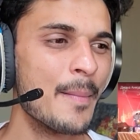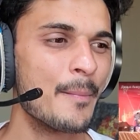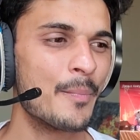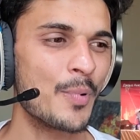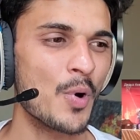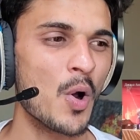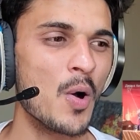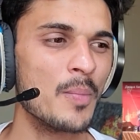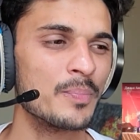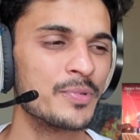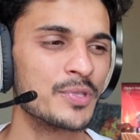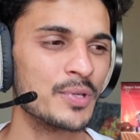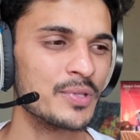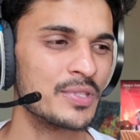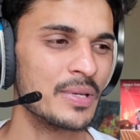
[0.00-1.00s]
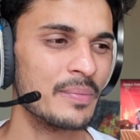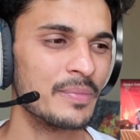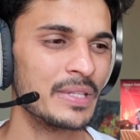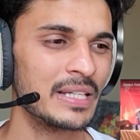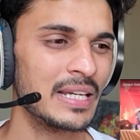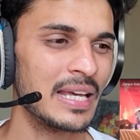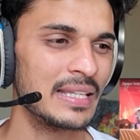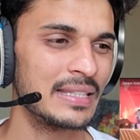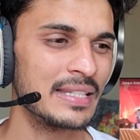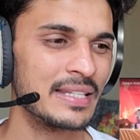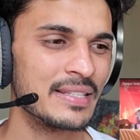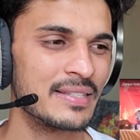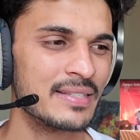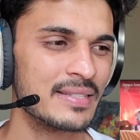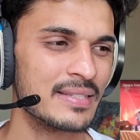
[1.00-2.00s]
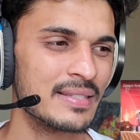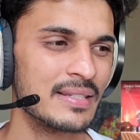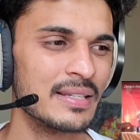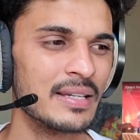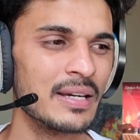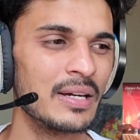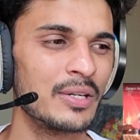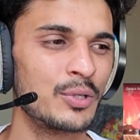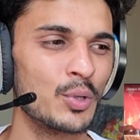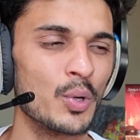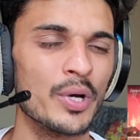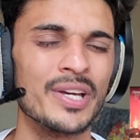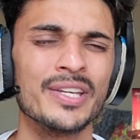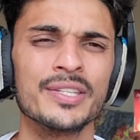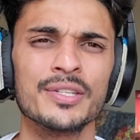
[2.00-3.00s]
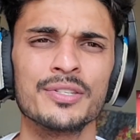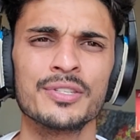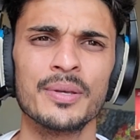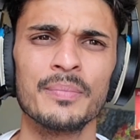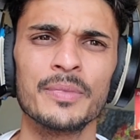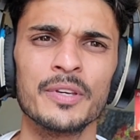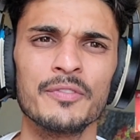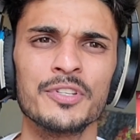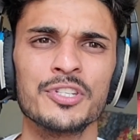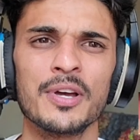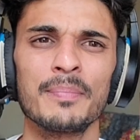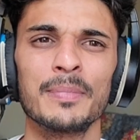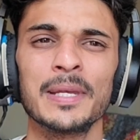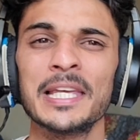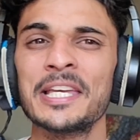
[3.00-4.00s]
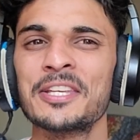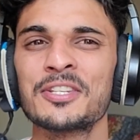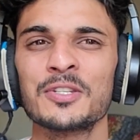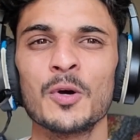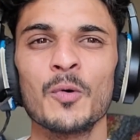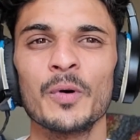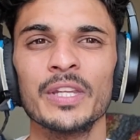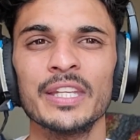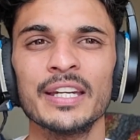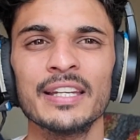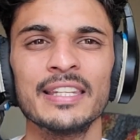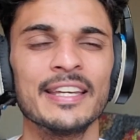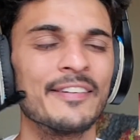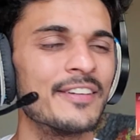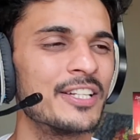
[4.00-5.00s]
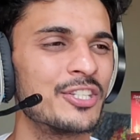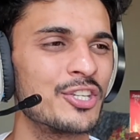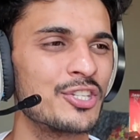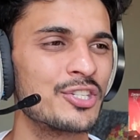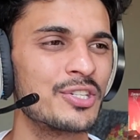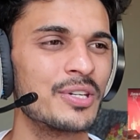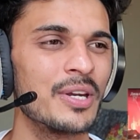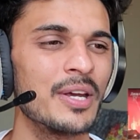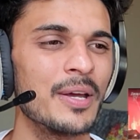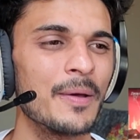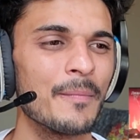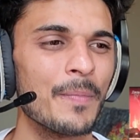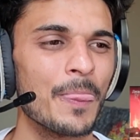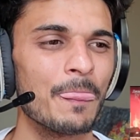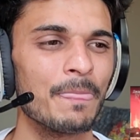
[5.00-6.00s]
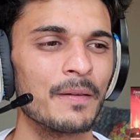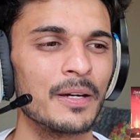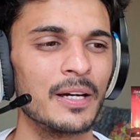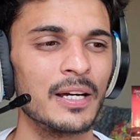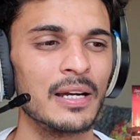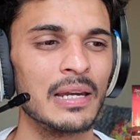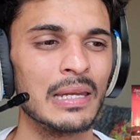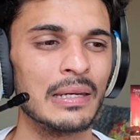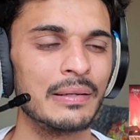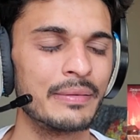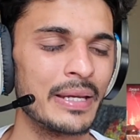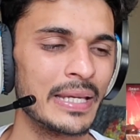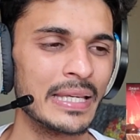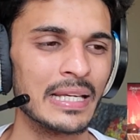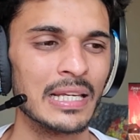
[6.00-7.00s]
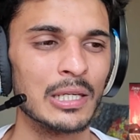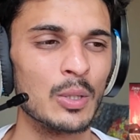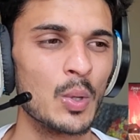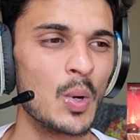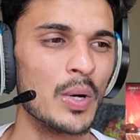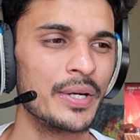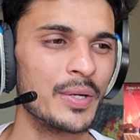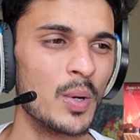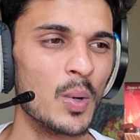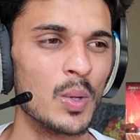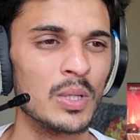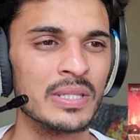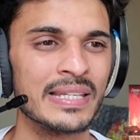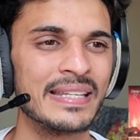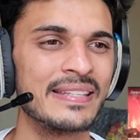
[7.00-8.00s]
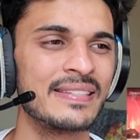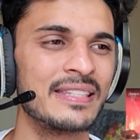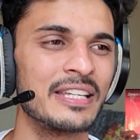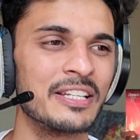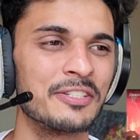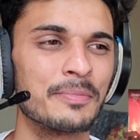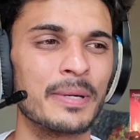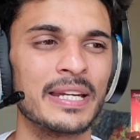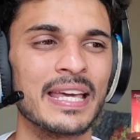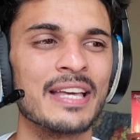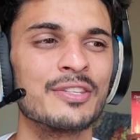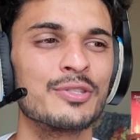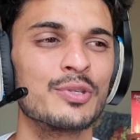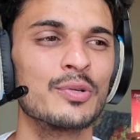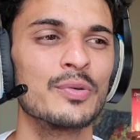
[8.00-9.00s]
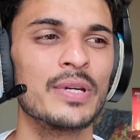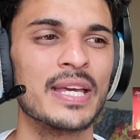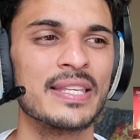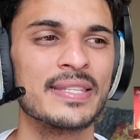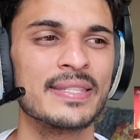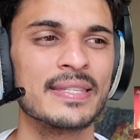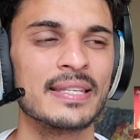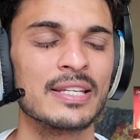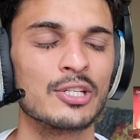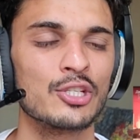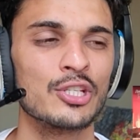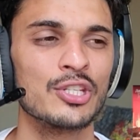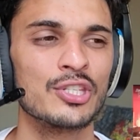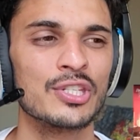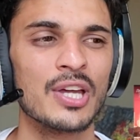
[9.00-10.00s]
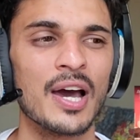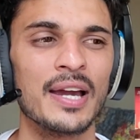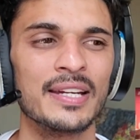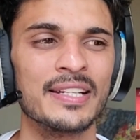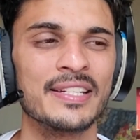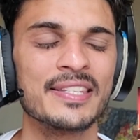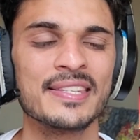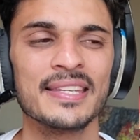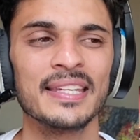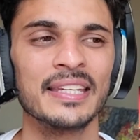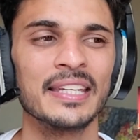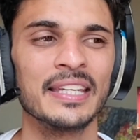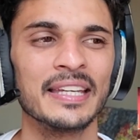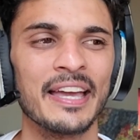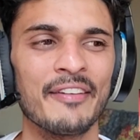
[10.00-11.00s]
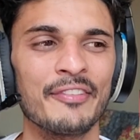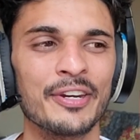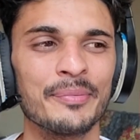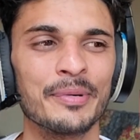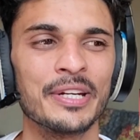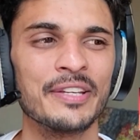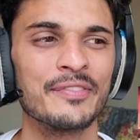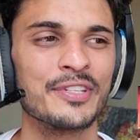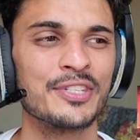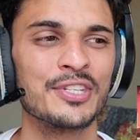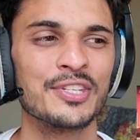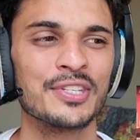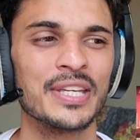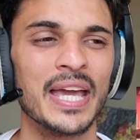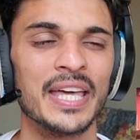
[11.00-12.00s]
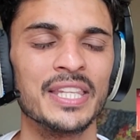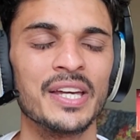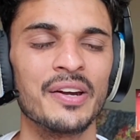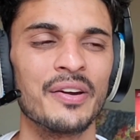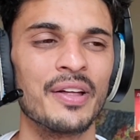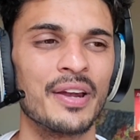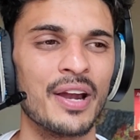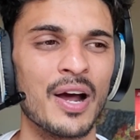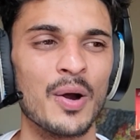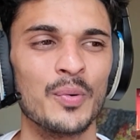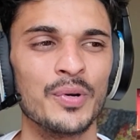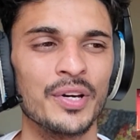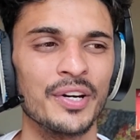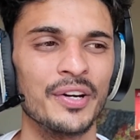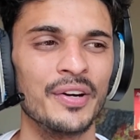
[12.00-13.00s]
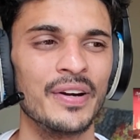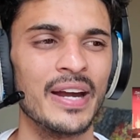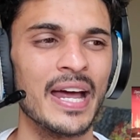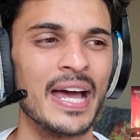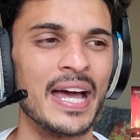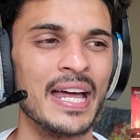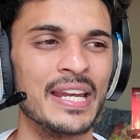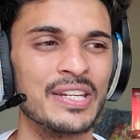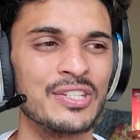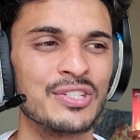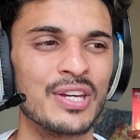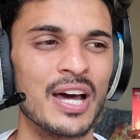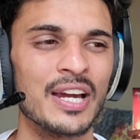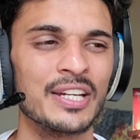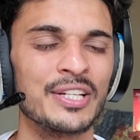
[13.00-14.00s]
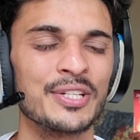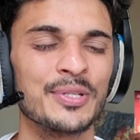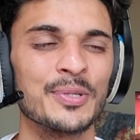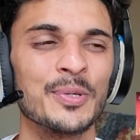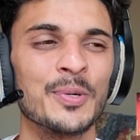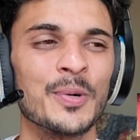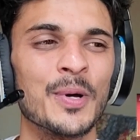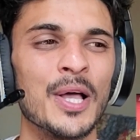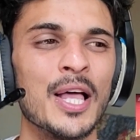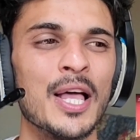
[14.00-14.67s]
prompts or something like these uh, toys or something which are placed over there. They were just uh, taking a look at all these things, but as soon as she started singing, everybody was just gathered around her and started to